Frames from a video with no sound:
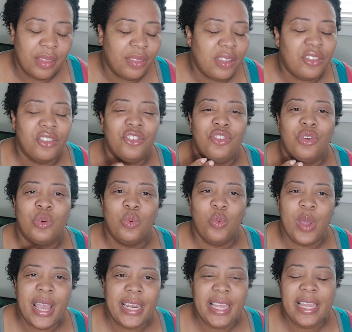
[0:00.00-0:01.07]
This is your
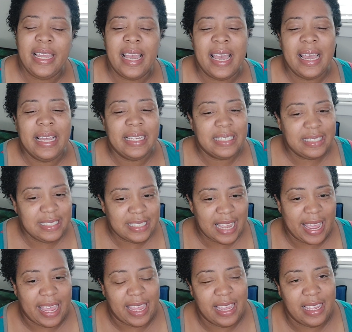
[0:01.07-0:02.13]
wedding
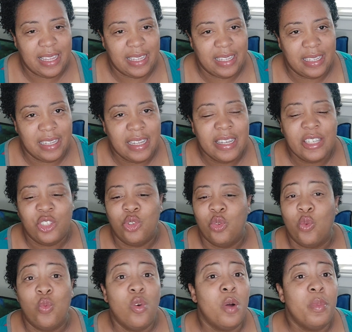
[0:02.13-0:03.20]
day to
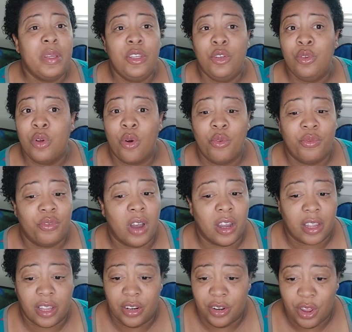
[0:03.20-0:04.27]
a woman you don't
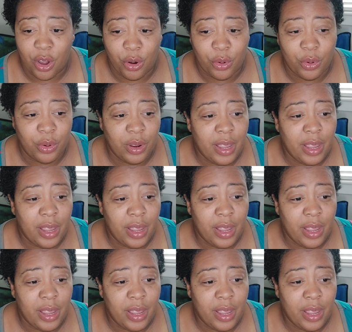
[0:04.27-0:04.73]
fucking know,